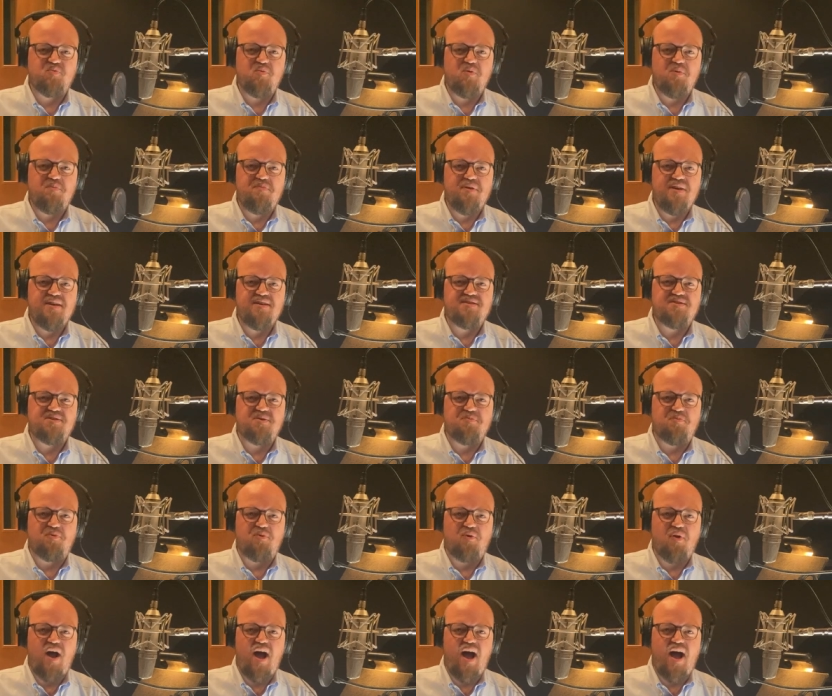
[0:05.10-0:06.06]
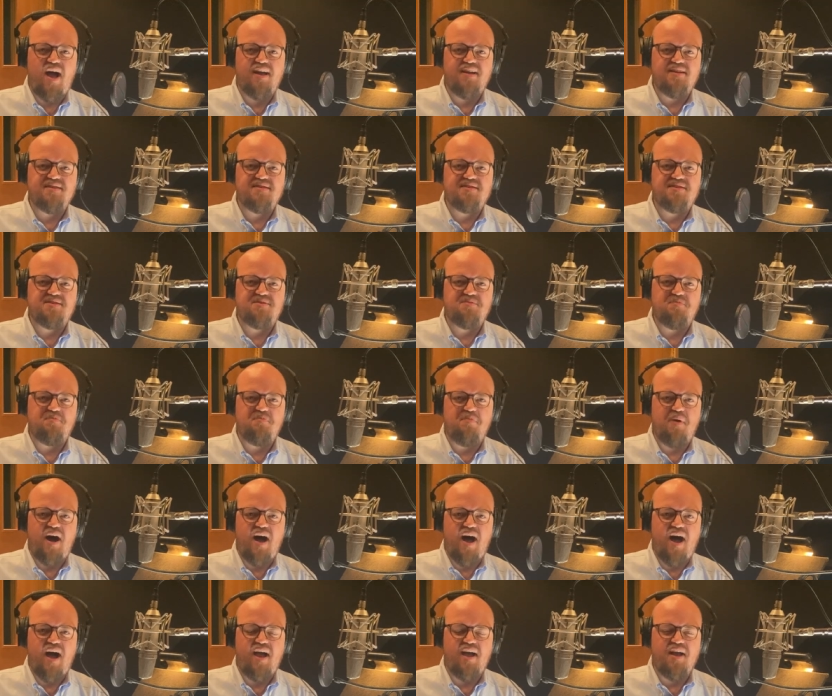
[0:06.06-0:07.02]
will be surprised
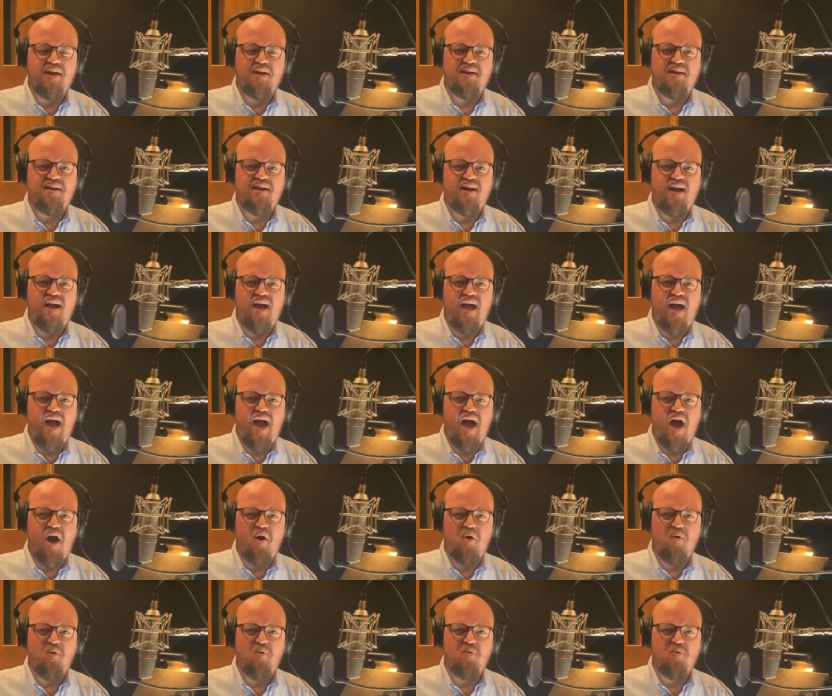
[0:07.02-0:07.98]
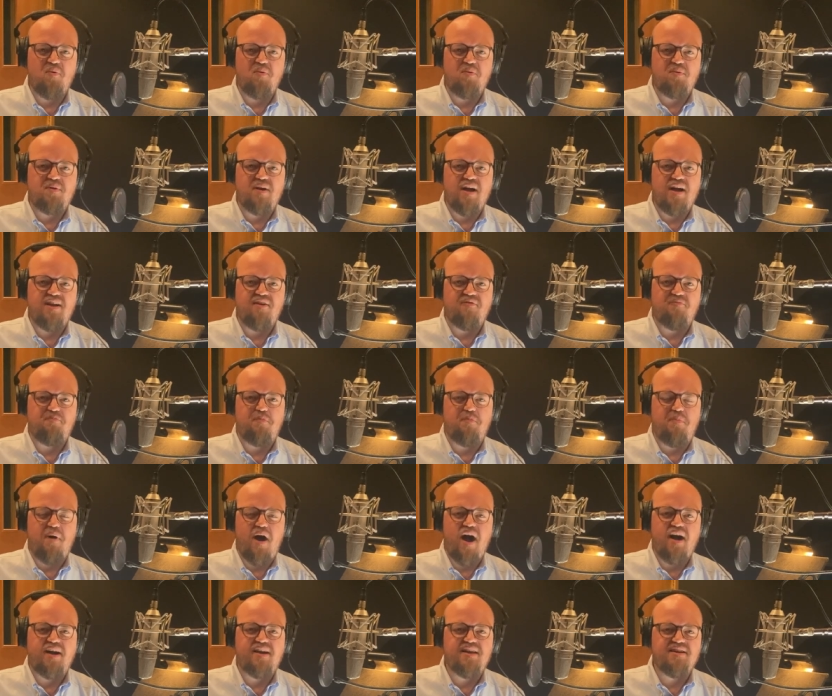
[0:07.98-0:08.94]
by how kind of
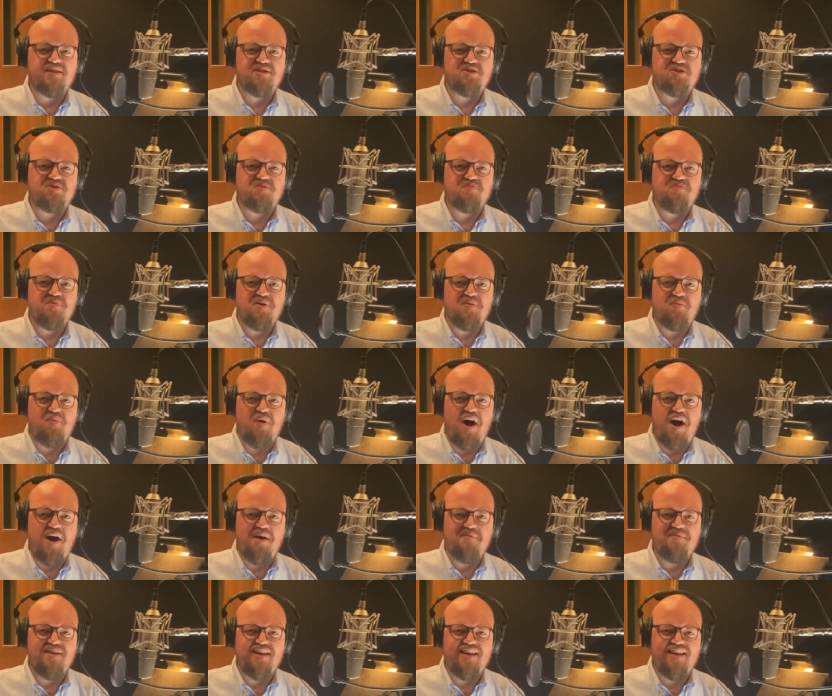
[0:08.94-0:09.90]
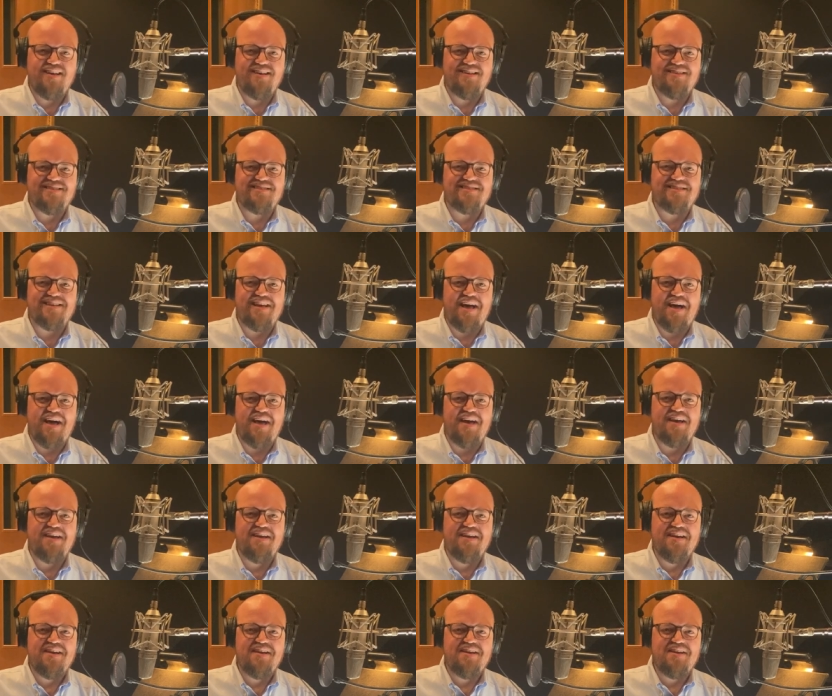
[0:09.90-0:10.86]
puckish Mitt Romney is. Uh,
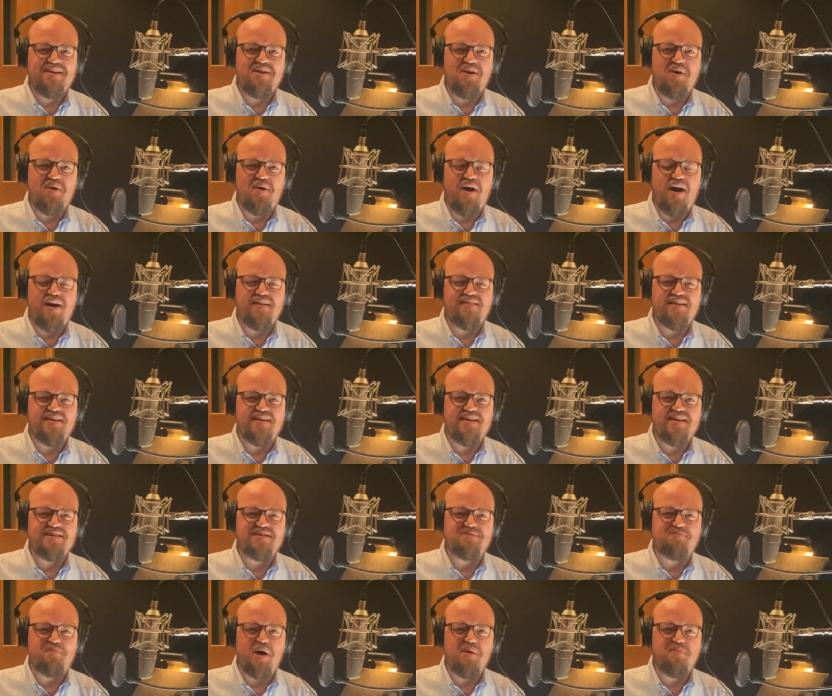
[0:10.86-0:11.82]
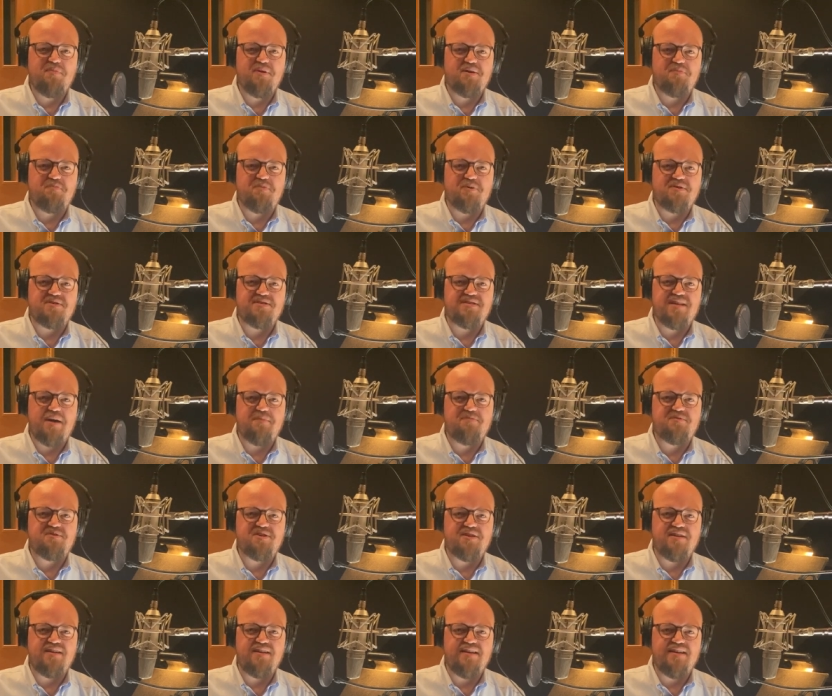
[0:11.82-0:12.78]
you know, I think his public
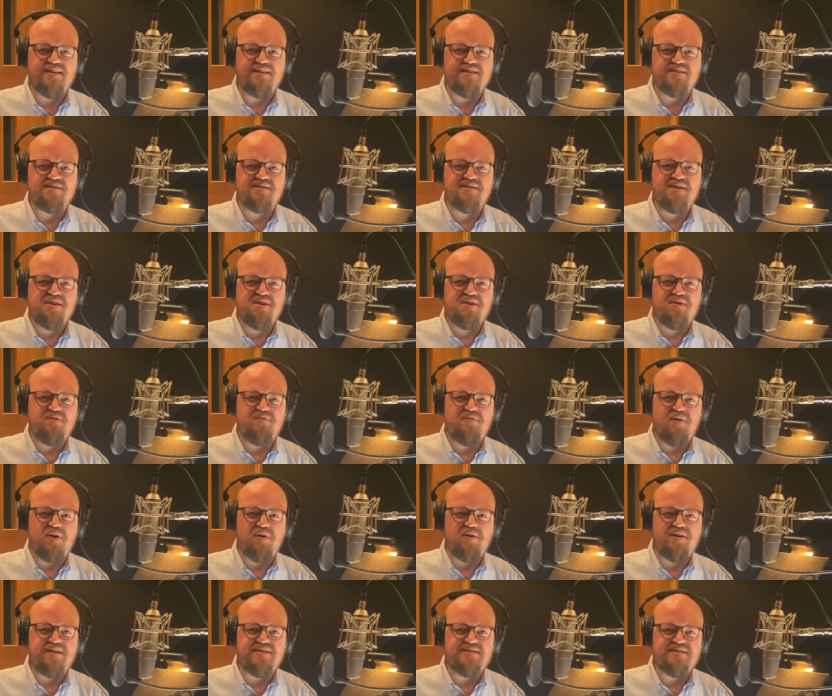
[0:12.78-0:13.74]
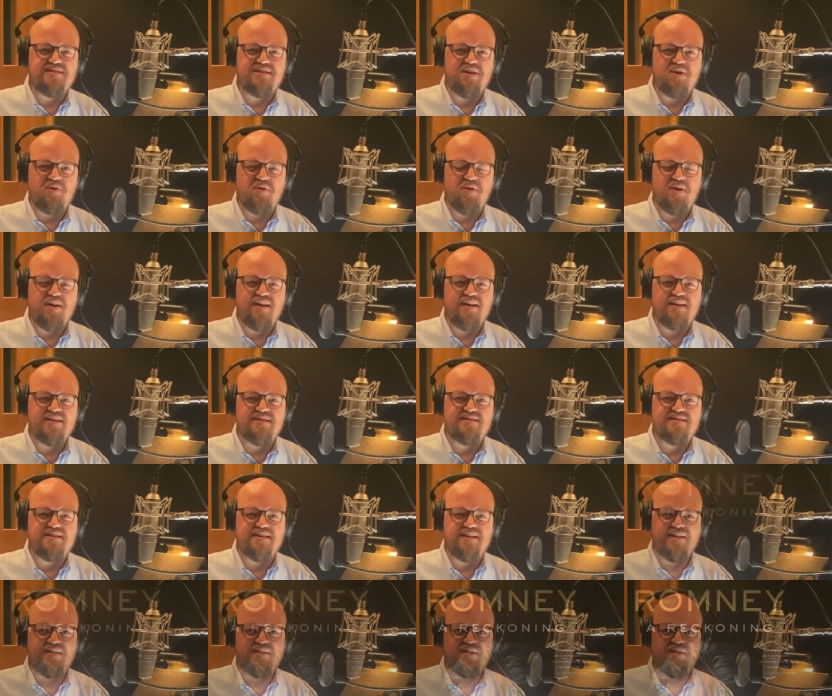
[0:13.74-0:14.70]
perception is very serious
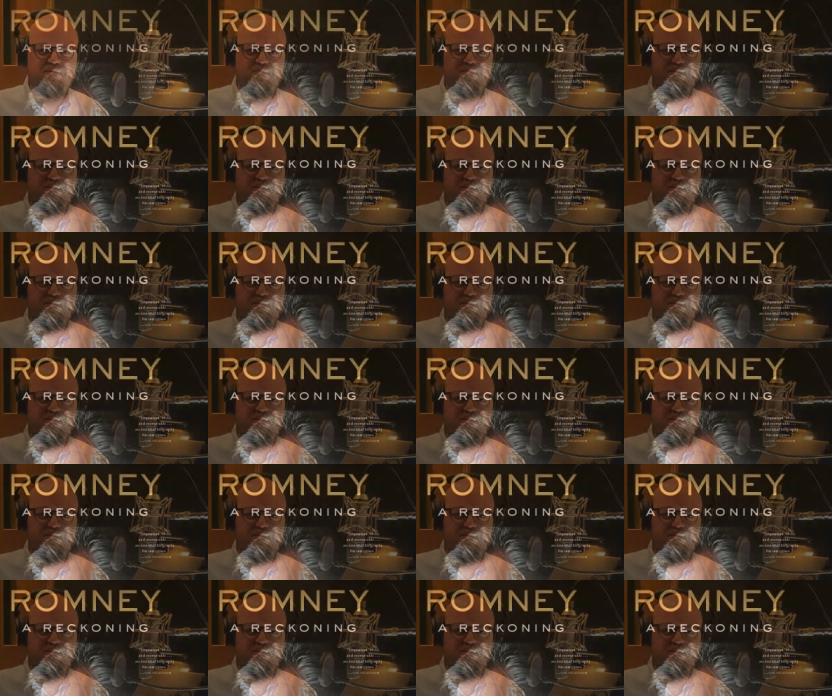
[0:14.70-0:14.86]
and a little